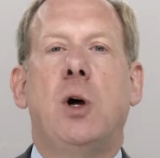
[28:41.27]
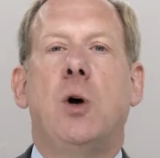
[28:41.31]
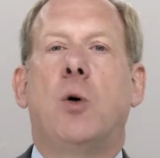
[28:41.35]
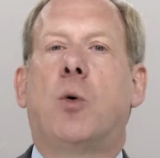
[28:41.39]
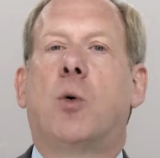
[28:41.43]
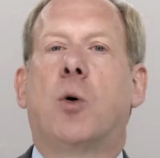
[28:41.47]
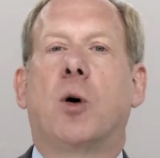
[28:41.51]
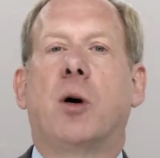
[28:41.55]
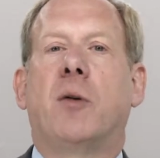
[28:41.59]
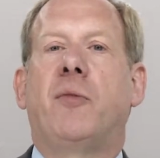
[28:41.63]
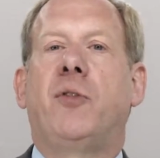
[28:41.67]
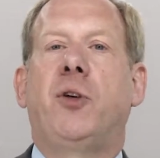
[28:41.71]

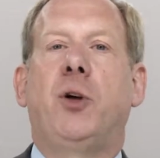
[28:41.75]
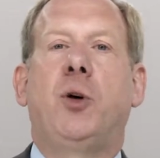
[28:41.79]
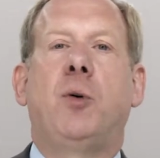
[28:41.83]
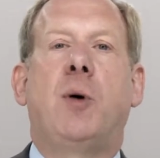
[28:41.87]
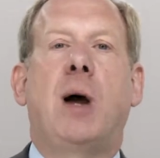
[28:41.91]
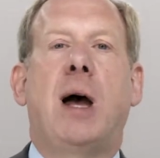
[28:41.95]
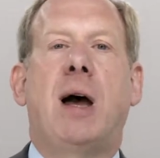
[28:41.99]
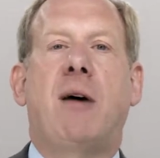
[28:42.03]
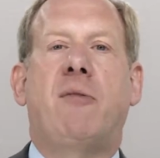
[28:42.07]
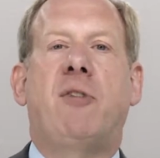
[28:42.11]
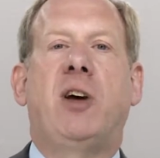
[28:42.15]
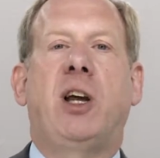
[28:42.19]
or if you
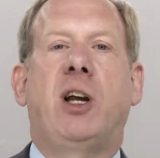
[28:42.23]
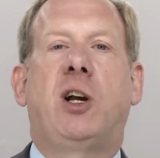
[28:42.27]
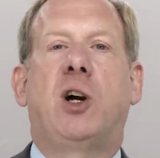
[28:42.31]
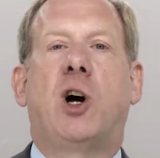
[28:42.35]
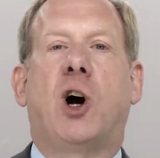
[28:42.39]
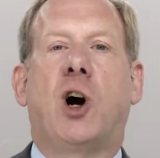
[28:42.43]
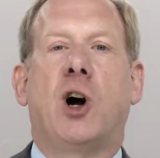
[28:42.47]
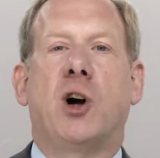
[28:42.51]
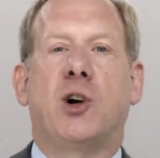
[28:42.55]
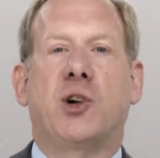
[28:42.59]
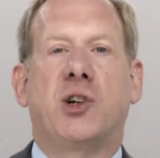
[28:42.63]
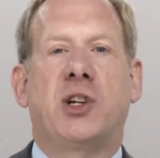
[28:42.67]
have a
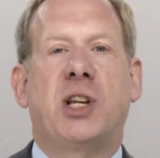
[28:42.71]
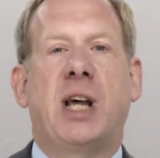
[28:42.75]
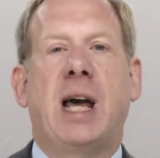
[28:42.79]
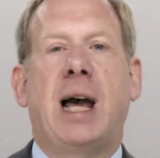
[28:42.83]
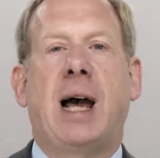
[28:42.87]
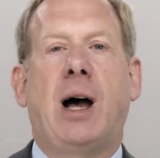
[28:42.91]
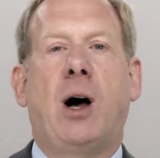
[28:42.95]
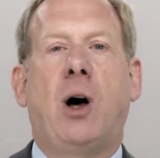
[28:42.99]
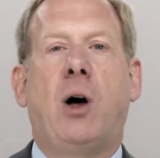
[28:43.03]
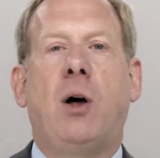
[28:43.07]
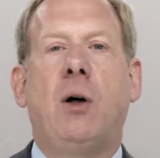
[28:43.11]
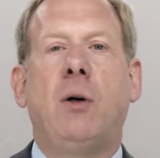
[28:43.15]

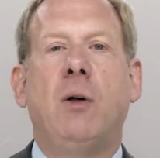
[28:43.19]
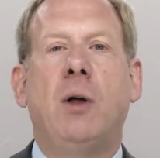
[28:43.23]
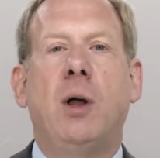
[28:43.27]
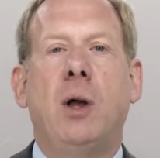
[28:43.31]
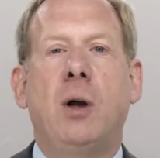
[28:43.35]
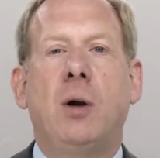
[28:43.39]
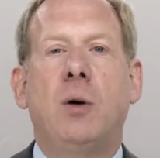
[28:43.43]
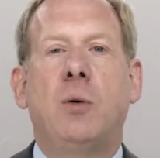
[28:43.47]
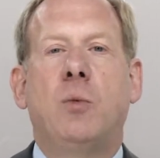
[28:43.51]
cartel,